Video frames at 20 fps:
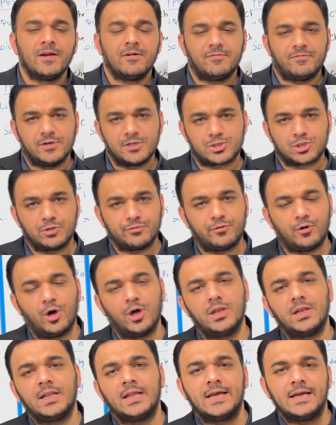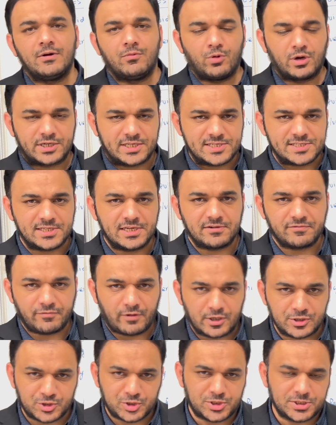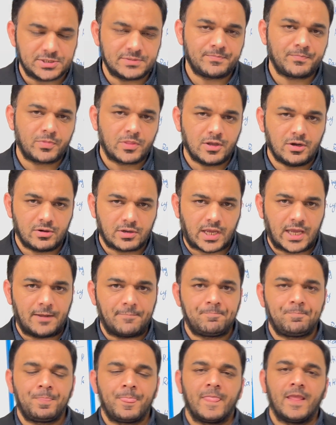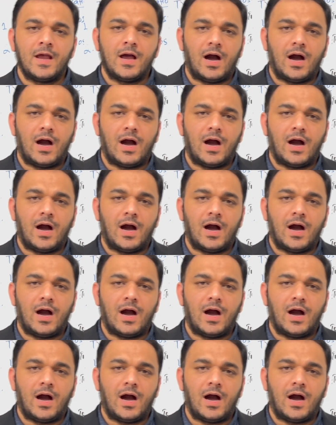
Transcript: First of all, what is their function, okay.